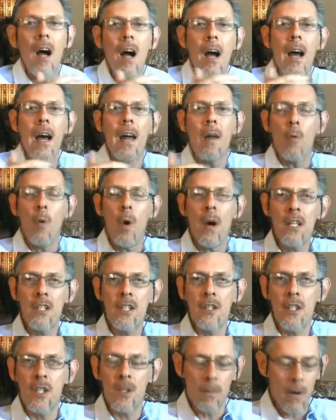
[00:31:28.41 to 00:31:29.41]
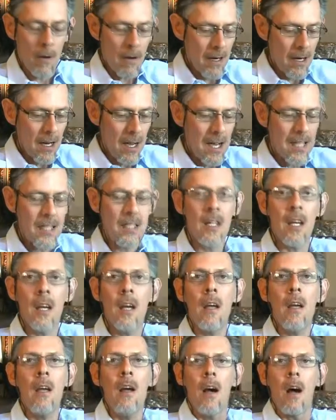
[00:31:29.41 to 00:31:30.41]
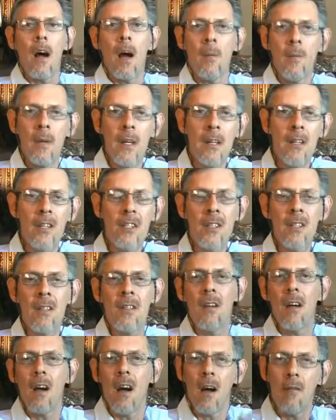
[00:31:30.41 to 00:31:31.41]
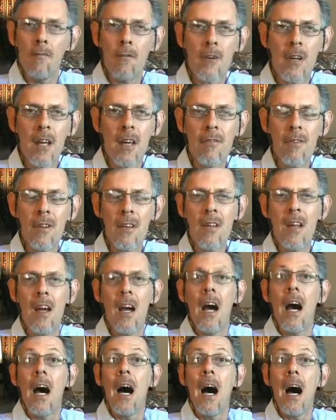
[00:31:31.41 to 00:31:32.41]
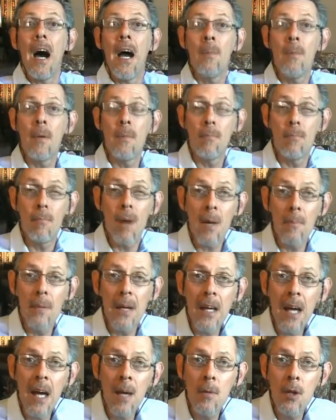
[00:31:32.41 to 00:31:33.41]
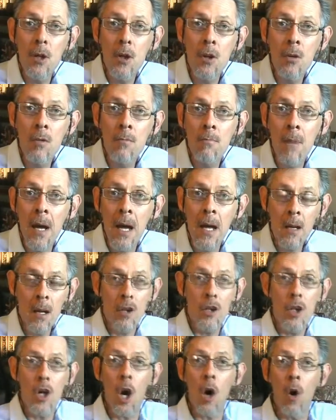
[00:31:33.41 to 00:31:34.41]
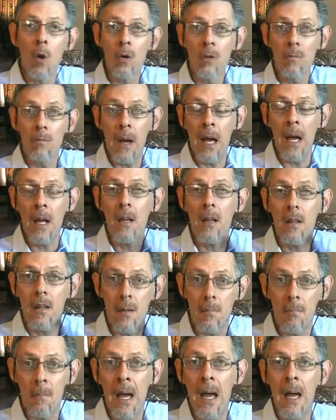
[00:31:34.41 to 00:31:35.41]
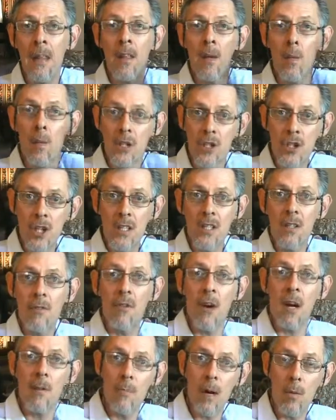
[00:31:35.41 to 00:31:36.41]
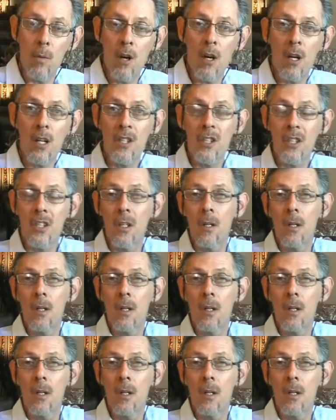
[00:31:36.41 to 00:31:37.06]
and what is this spirit? I say, I'm innocent, I'm forgiven, I'm a, I became a new man. The old man, the man that was justified by works,